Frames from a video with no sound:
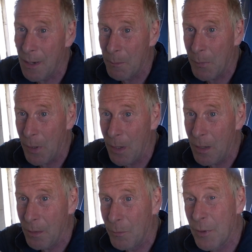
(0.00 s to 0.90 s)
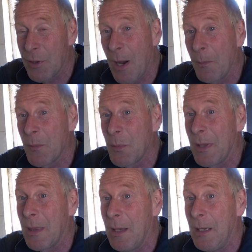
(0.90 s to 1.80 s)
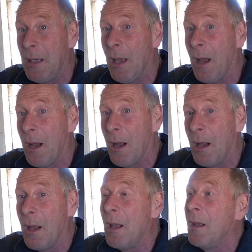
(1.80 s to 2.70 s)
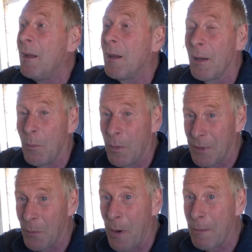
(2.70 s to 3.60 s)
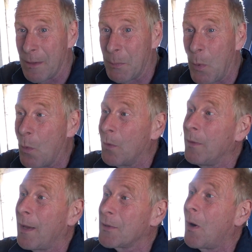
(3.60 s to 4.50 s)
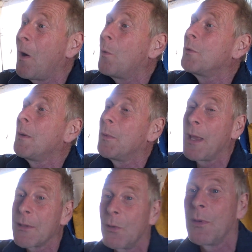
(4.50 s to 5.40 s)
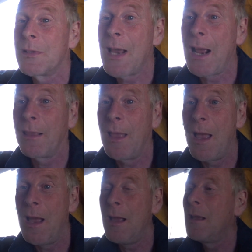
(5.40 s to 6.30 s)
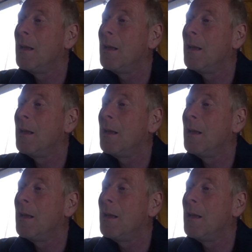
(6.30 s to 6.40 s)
number, which comes with the, so where it's born, that's our holding number, that's on the tag there.